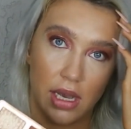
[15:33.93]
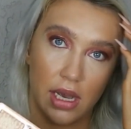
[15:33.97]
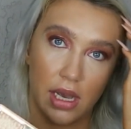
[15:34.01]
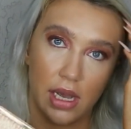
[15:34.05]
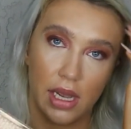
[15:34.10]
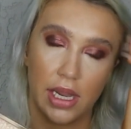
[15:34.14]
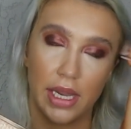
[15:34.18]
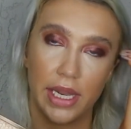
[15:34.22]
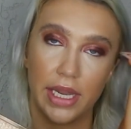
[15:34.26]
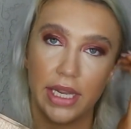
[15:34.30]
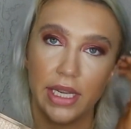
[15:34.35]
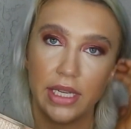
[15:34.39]

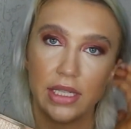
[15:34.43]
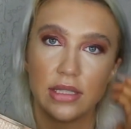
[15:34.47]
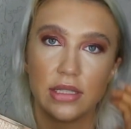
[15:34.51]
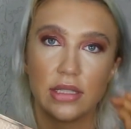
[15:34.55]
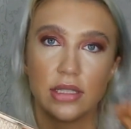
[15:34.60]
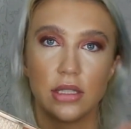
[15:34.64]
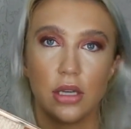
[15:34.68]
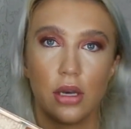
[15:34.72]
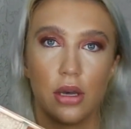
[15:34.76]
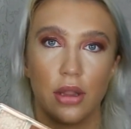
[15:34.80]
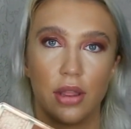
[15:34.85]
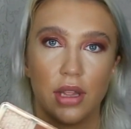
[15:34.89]
I
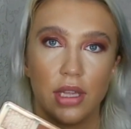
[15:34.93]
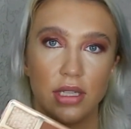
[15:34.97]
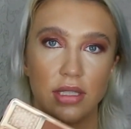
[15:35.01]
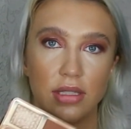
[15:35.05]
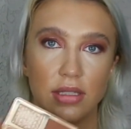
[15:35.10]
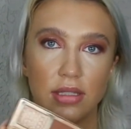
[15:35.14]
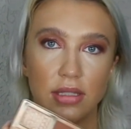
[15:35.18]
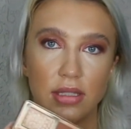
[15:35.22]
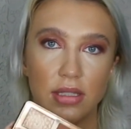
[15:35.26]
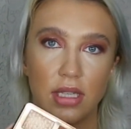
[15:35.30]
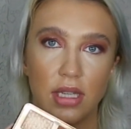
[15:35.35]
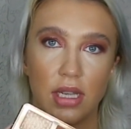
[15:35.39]
saw
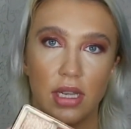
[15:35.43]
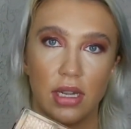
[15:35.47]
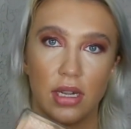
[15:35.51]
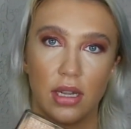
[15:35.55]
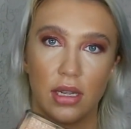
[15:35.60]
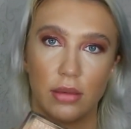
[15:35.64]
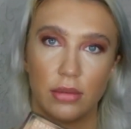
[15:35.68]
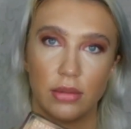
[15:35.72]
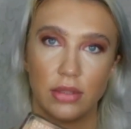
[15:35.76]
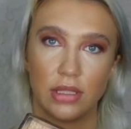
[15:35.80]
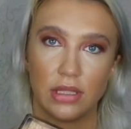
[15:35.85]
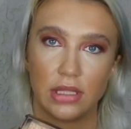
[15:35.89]
this and
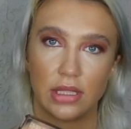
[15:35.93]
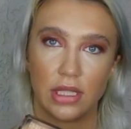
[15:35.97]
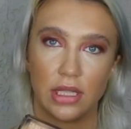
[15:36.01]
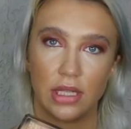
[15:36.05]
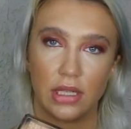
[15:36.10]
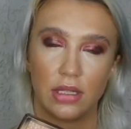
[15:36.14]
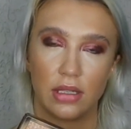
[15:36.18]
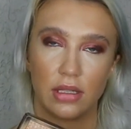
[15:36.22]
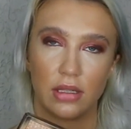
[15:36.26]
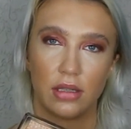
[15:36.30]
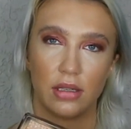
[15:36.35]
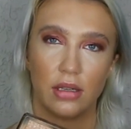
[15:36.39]
I was
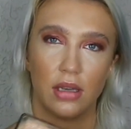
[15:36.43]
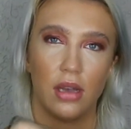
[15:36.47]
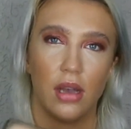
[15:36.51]
like,